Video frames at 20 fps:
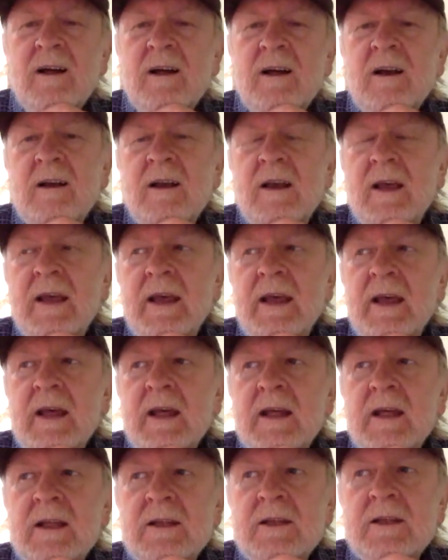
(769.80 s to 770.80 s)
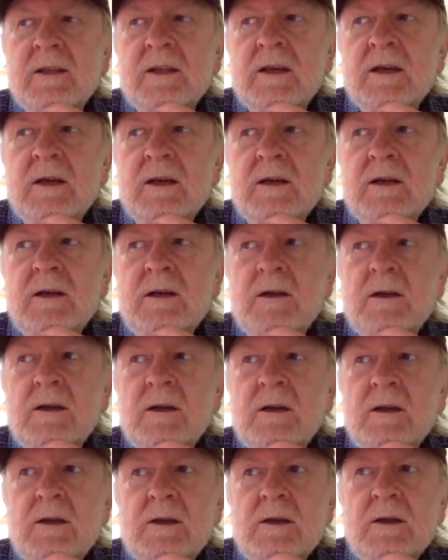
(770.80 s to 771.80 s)
uh, and uh,
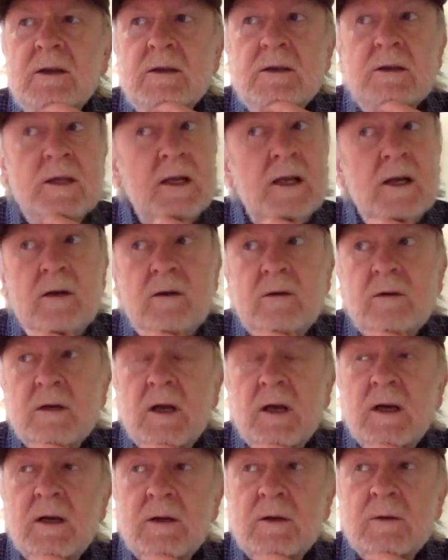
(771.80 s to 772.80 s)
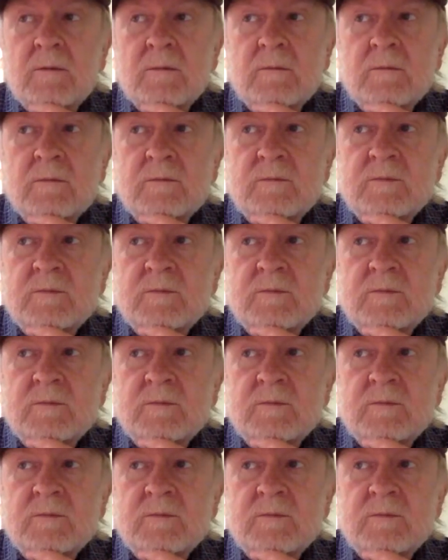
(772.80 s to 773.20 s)
you know, um,